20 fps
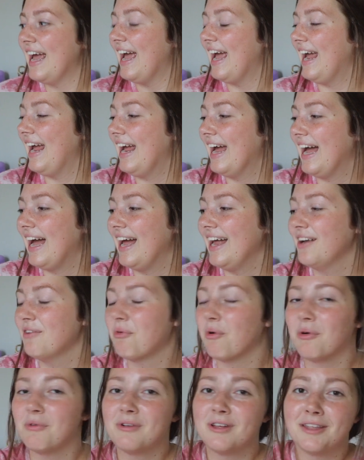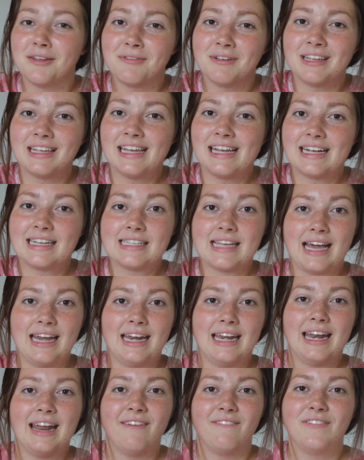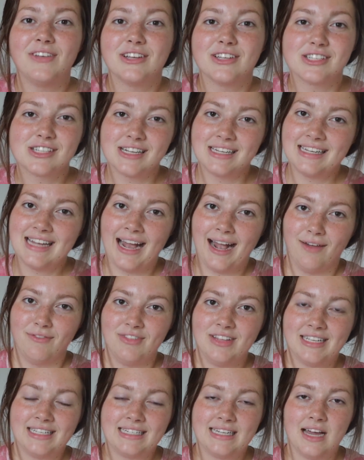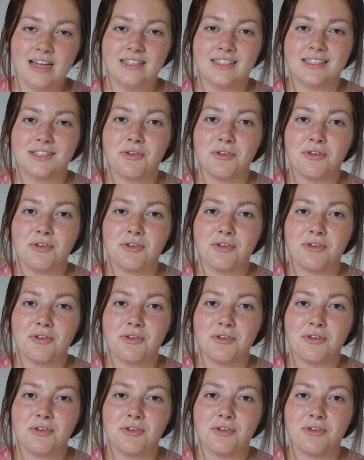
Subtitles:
and we're really, really excited. It feels good to have this done.